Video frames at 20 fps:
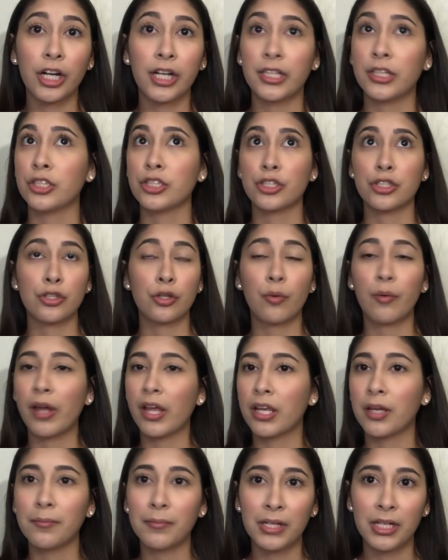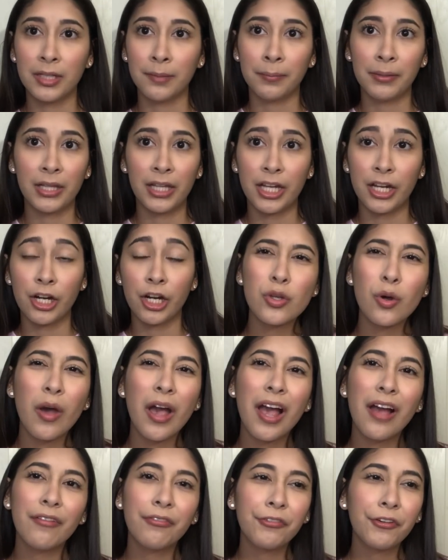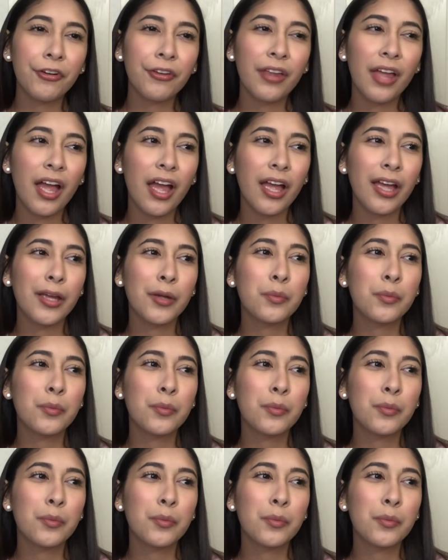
Like, there's no way I can manipulate her. So after that,